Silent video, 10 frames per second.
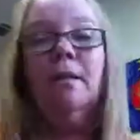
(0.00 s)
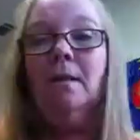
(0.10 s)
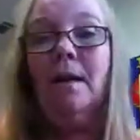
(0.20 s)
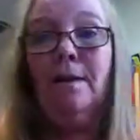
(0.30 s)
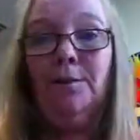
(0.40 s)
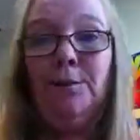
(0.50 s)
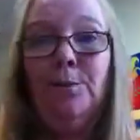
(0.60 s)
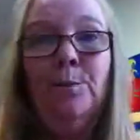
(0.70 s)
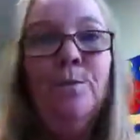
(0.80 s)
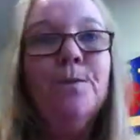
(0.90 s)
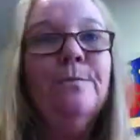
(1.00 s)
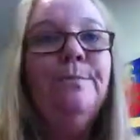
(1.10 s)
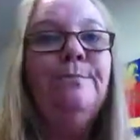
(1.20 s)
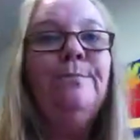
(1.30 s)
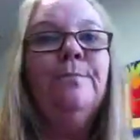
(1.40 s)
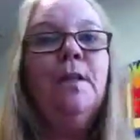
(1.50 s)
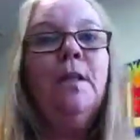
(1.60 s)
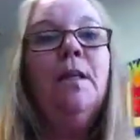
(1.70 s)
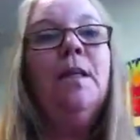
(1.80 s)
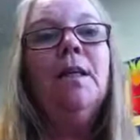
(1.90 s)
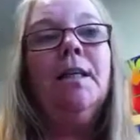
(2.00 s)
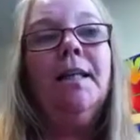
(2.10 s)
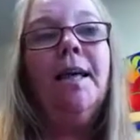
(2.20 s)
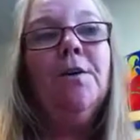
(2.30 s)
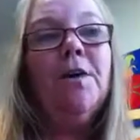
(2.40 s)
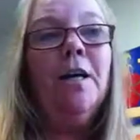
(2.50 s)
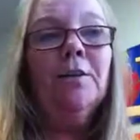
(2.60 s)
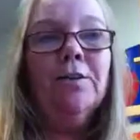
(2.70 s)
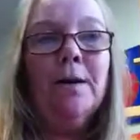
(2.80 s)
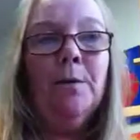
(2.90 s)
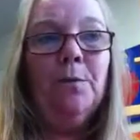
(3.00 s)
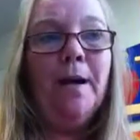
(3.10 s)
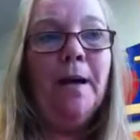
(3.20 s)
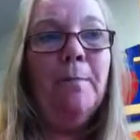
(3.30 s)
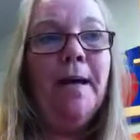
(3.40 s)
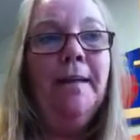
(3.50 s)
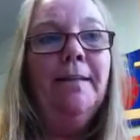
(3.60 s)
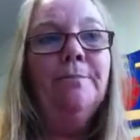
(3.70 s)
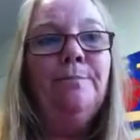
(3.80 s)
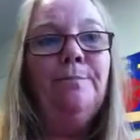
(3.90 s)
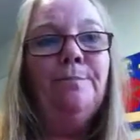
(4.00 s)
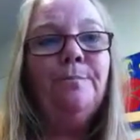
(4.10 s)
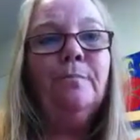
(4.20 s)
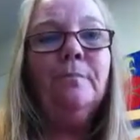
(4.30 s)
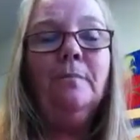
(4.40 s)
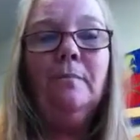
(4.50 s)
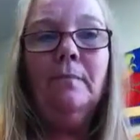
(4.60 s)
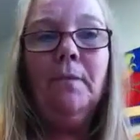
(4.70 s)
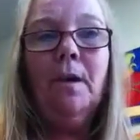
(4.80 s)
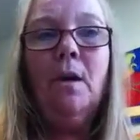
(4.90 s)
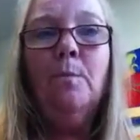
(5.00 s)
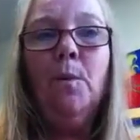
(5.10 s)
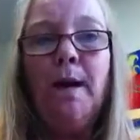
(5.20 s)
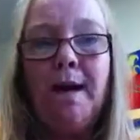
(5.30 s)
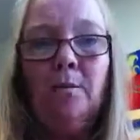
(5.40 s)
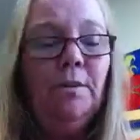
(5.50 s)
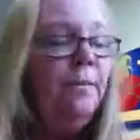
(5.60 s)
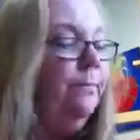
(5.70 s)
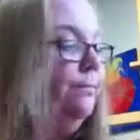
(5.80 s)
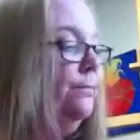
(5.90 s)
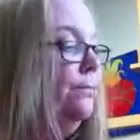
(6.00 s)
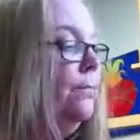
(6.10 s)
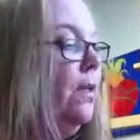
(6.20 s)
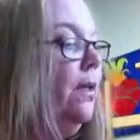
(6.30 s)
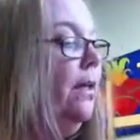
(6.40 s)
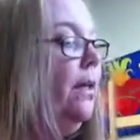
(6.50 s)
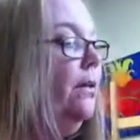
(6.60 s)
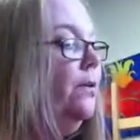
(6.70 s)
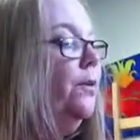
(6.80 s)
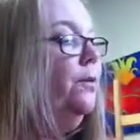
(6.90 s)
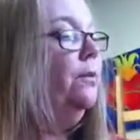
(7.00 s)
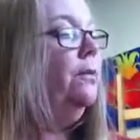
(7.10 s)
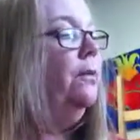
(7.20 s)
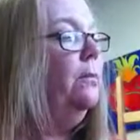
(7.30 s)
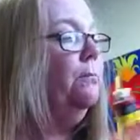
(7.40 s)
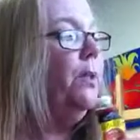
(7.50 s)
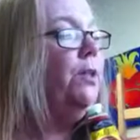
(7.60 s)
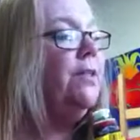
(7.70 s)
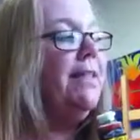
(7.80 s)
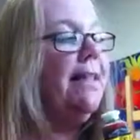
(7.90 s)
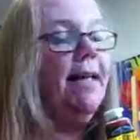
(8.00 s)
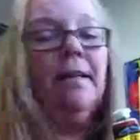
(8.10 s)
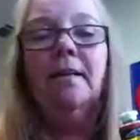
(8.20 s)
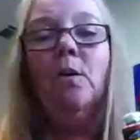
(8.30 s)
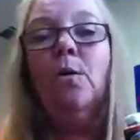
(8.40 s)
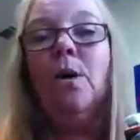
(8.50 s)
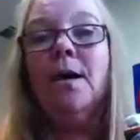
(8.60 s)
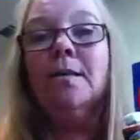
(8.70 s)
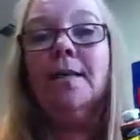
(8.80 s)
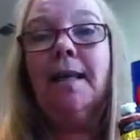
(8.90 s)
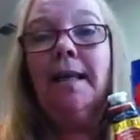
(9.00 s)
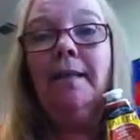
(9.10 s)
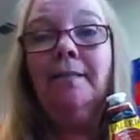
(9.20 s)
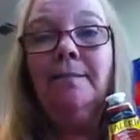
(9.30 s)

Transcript: color tubes. The other colors I would recommend are brown, either burnt sienna or raw sienna,